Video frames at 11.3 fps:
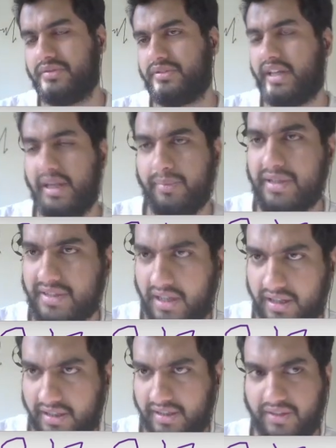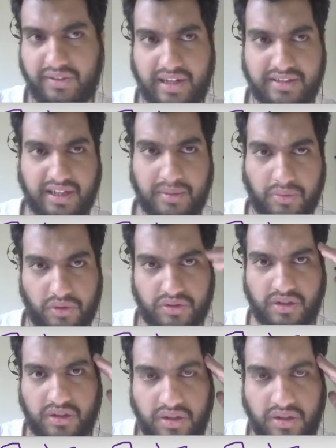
3 bits are given as the inputs.